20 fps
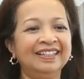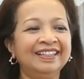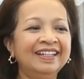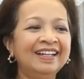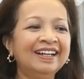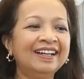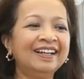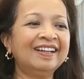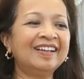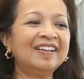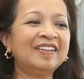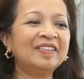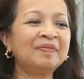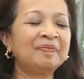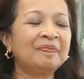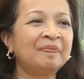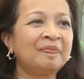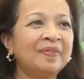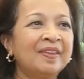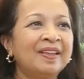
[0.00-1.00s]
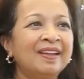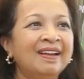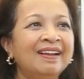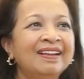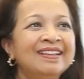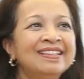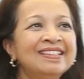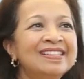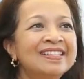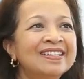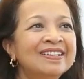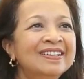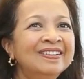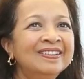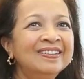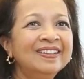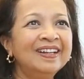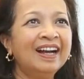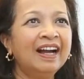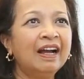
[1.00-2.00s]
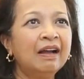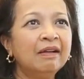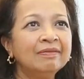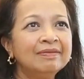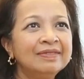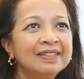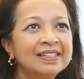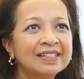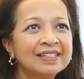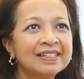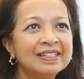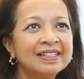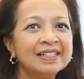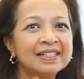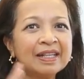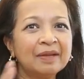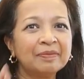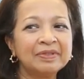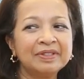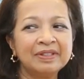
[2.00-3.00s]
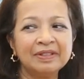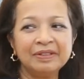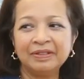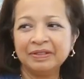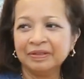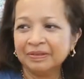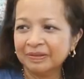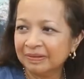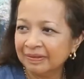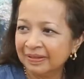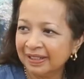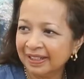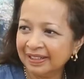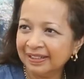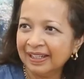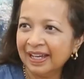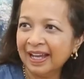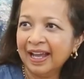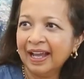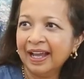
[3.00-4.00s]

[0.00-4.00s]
So yeah. I'm like, just the substitute one.